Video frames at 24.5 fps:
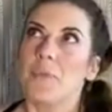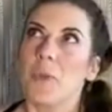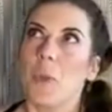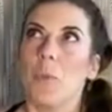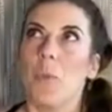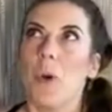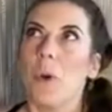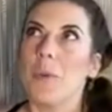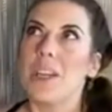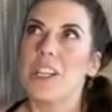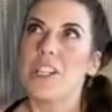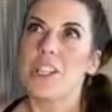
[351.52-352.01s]

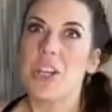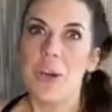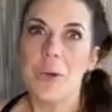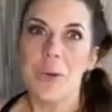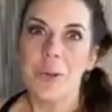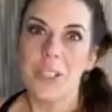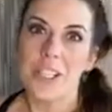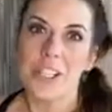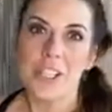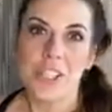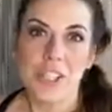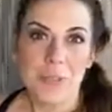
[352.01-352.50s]
what we don't
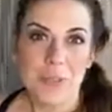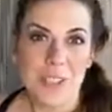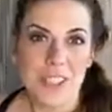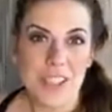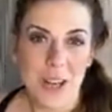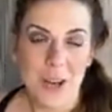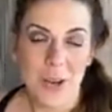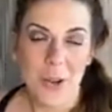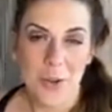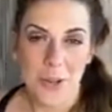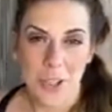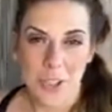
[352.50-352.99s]
want to do is
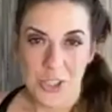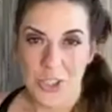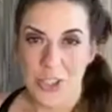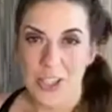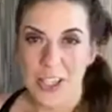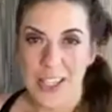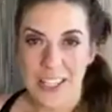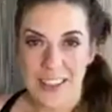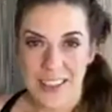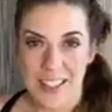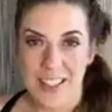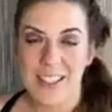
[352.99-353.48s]
I don't want you to
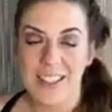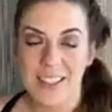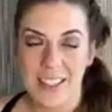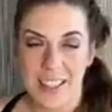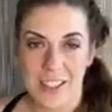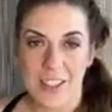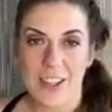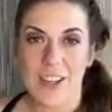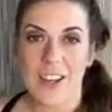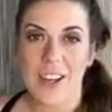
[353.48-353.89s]
get the glitter